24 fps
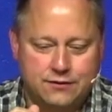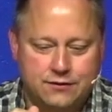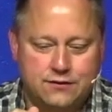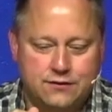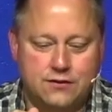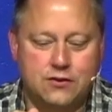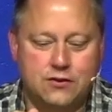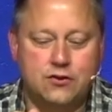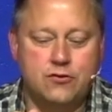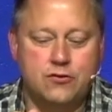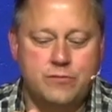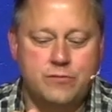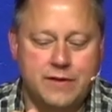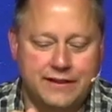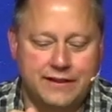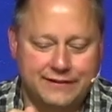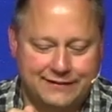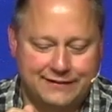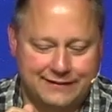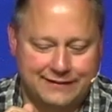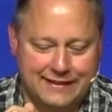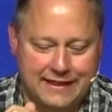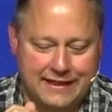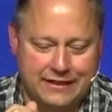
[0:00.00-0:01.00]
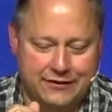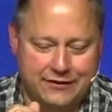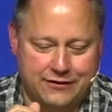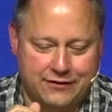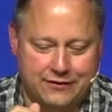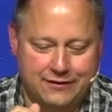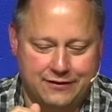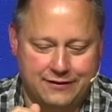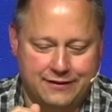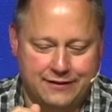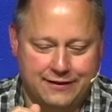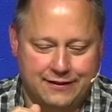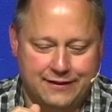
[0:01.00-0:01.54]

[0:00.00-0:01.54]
Two months later,